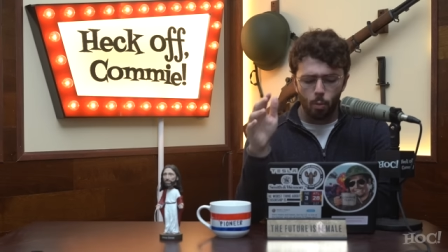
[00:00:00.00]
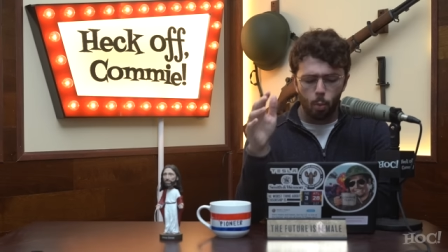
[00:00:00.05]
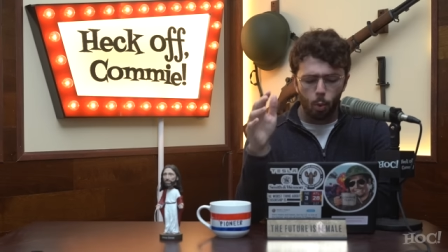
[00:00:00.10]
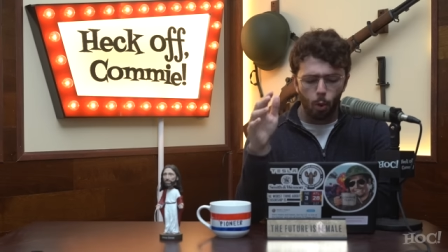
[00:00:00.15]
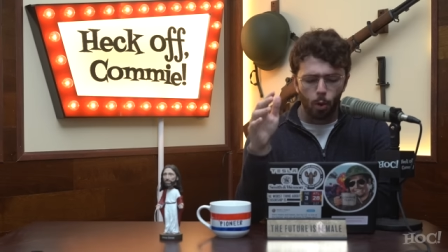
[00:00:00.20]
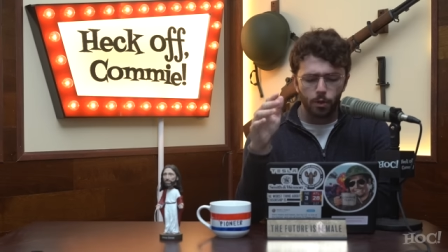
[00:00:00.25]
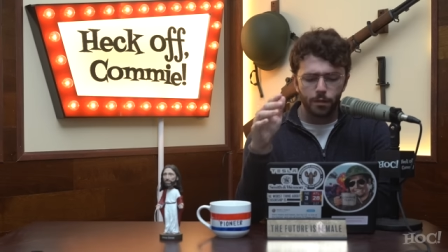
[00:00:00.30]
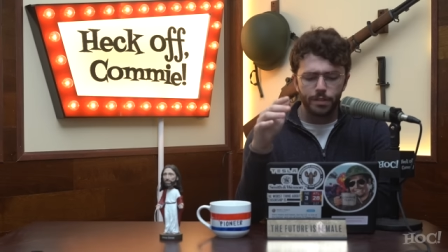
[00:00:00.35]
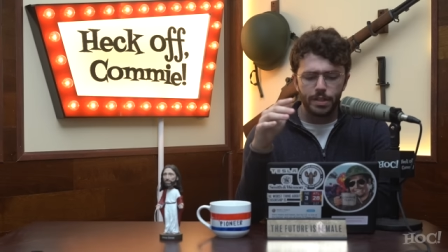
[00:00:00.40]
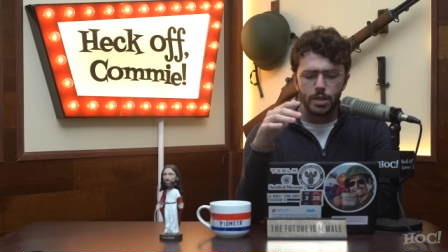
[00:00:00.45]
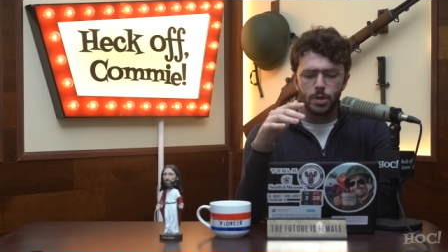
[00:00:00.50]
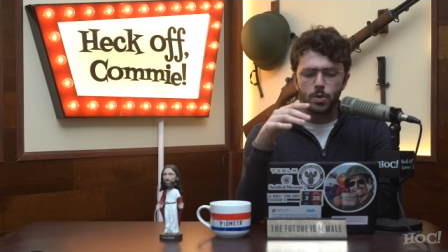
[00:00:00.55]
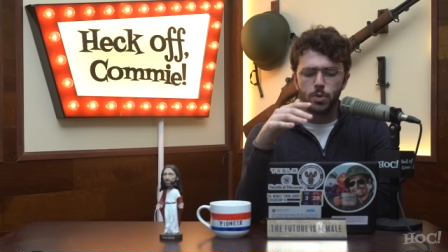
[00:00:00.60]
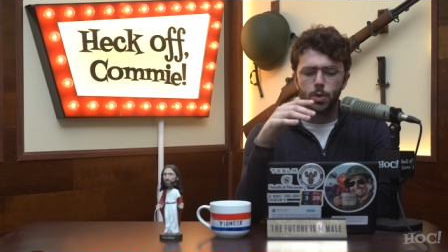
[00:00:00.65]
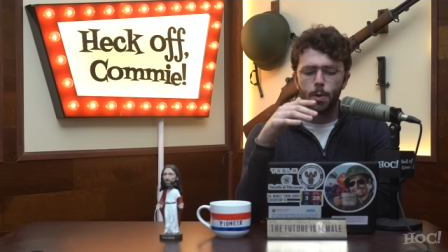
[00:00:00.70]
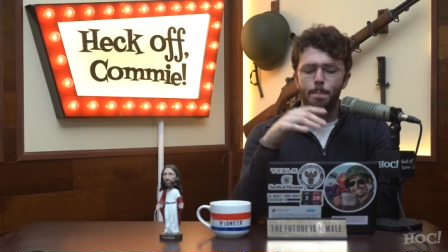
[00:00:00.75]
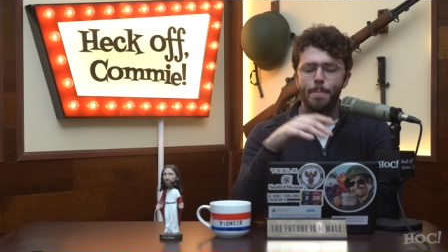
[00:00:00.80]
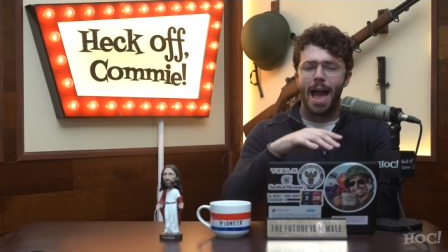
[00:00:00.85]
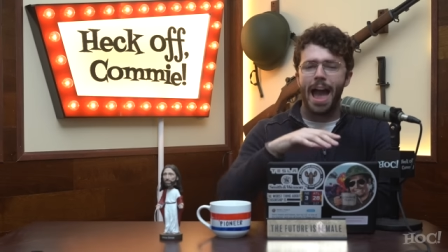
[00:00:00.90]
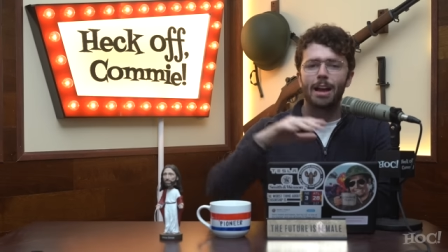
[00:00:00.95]
worldviews
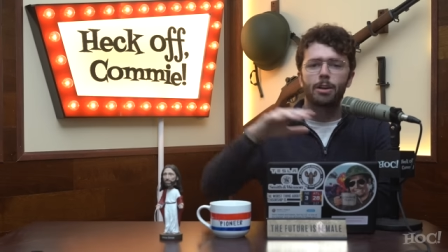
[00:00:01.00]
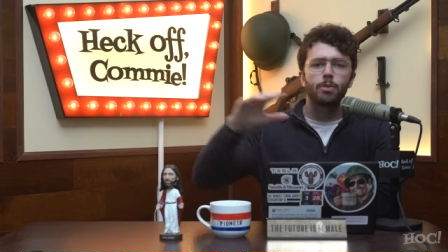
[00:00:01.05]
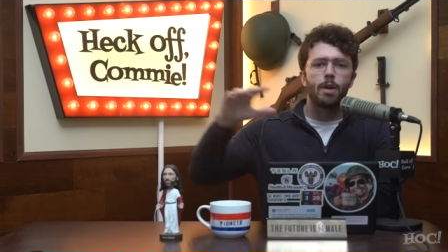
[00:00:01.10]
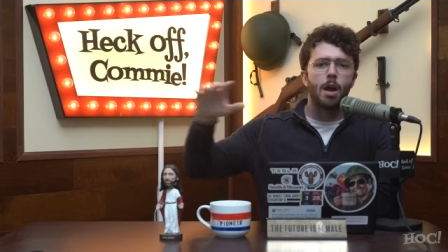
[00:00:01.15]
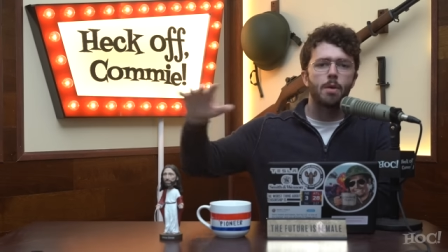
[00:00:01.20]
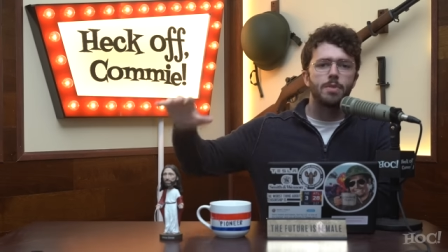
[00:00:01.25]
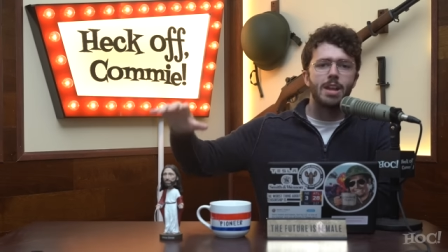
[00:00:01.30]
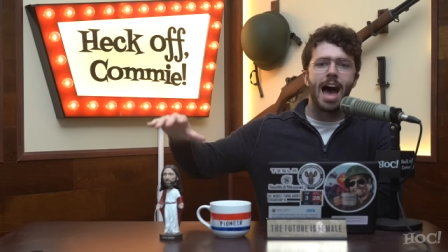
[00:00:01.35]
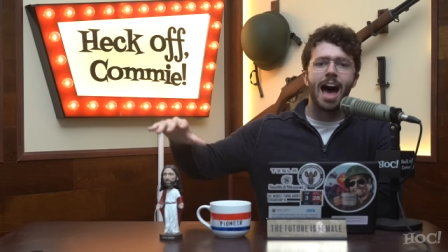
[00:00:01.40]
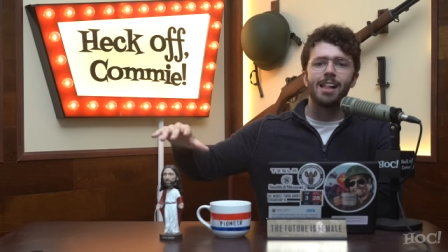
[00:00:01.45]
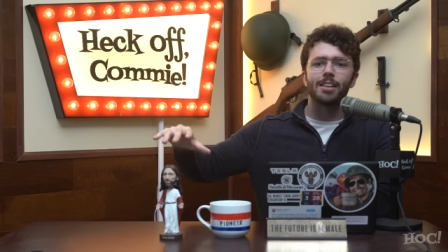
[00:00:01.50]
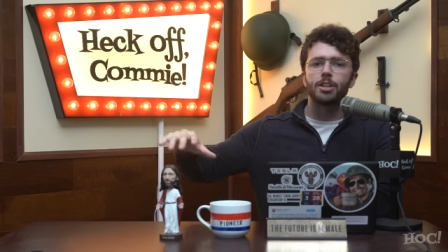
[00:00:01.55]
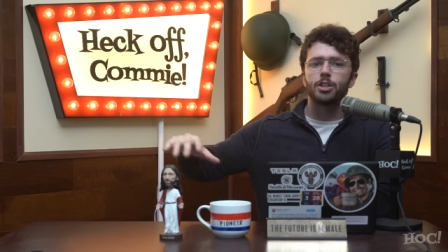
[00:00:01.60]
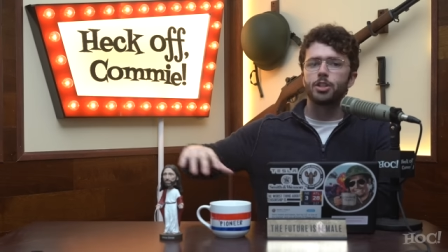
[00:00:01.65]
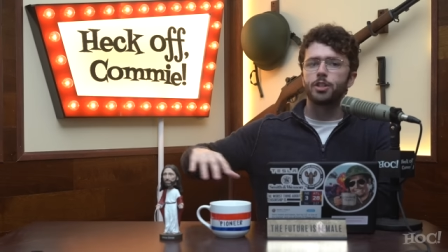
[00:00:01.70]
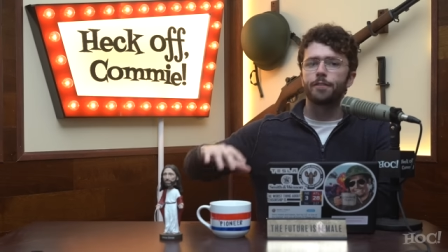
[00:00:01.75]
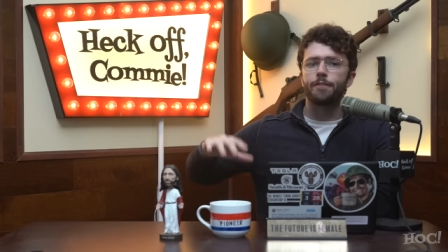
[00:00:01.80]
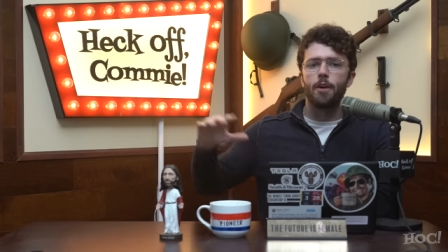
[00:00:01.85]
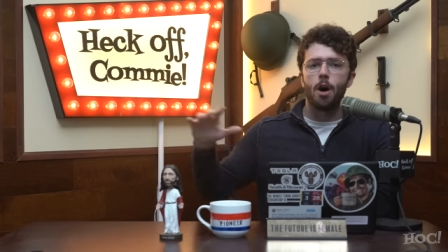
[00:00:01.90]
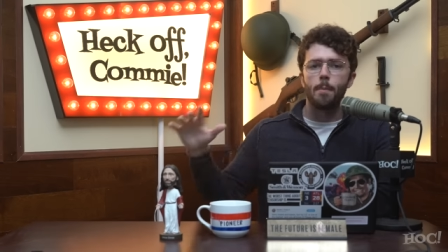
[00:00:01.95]
or background knowledge
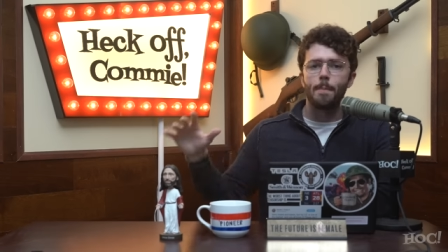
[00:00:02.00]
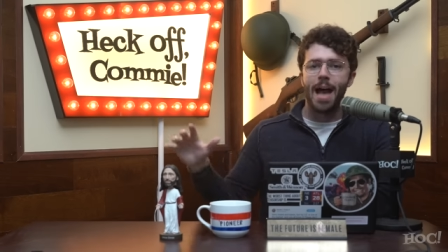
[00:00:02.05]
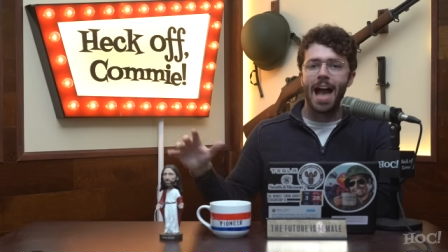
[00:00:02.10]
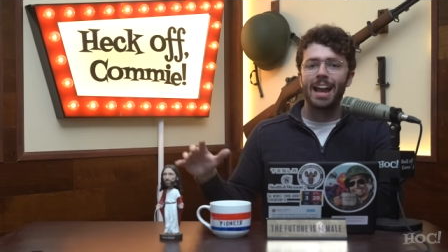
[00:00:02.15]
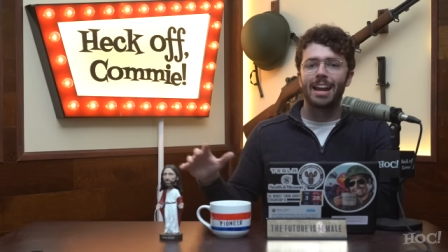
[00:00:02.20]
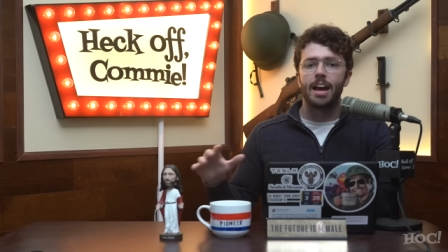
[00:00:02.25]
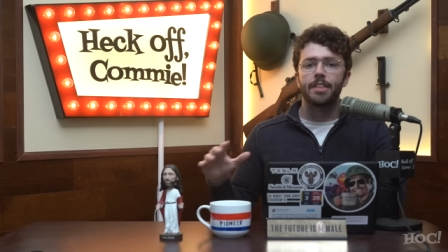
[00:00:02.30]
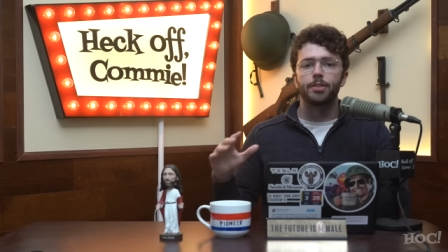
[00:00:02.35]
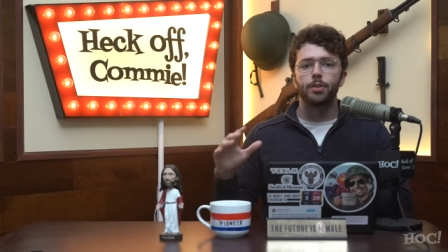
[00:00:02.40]
to fall back on.